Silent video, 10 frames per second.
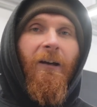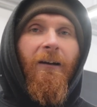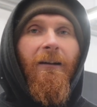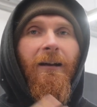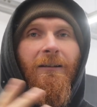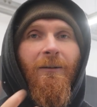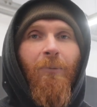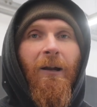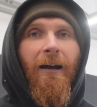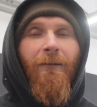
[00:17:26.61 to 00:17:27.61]
and that's the
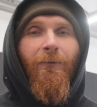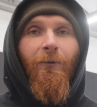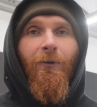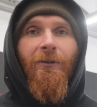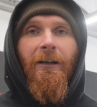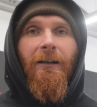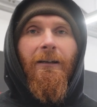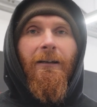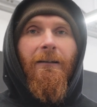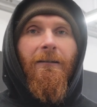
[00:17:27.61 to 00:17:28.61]
plan for
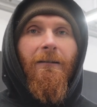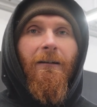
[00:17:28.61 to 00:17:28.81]
taking